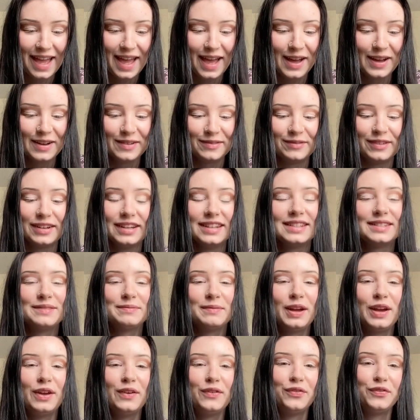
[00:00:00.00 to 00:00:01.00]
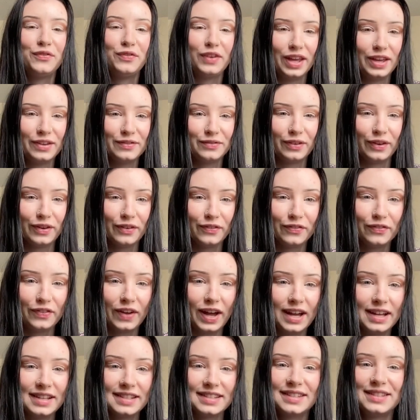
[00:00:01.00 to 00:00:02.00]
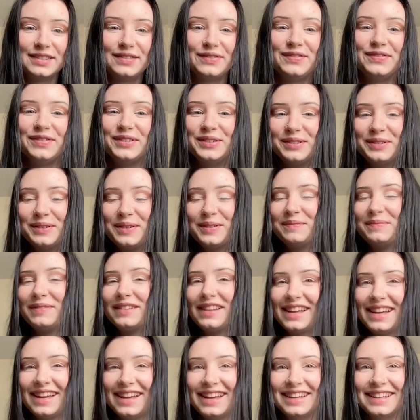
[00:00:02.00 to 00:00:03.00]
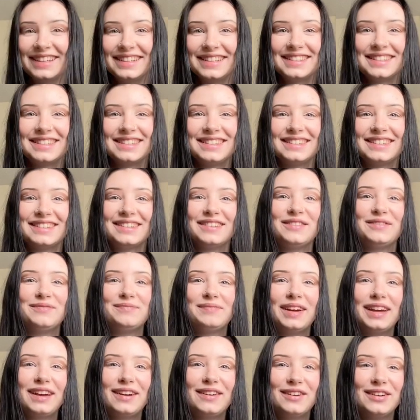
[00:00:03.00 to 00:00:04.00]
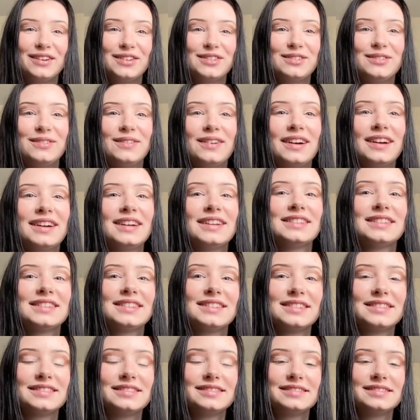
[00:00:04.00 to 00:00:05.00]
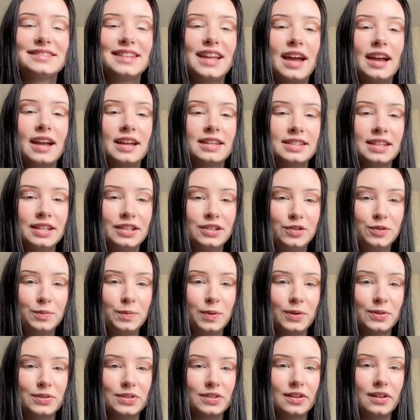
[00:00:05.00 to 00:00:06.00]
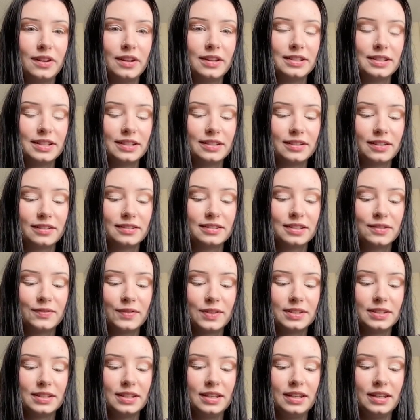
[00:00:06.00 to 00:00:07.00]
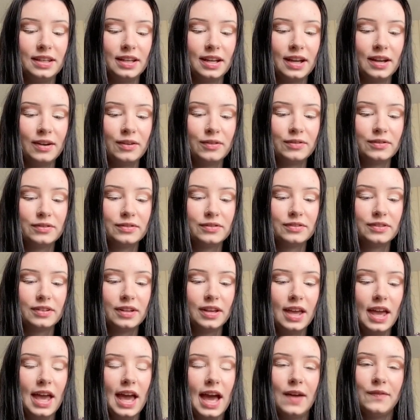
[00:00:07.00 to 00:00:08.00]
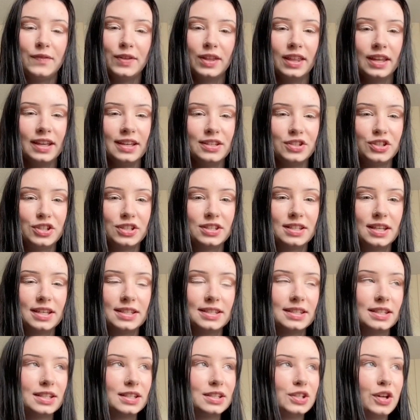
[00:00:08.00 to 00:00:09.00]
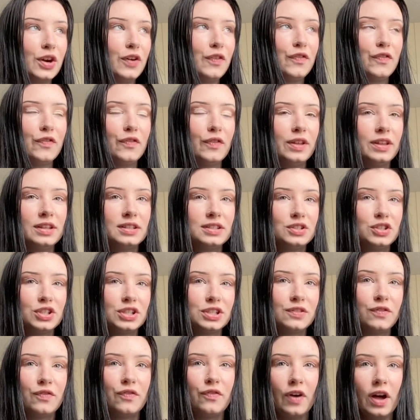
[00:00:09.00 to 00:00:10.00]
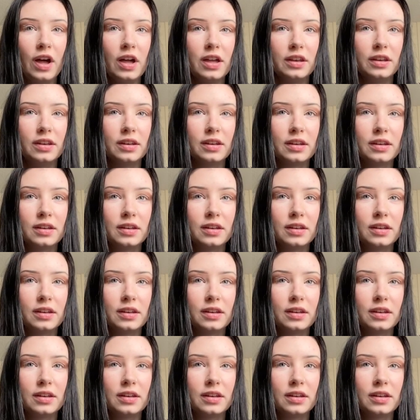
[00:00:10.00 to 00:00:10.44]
What is my favorite fast food place? Oh my gosh, you guys. I guess I do post a lot of TikToks of us eating out. I feel like it's just because it's just fun.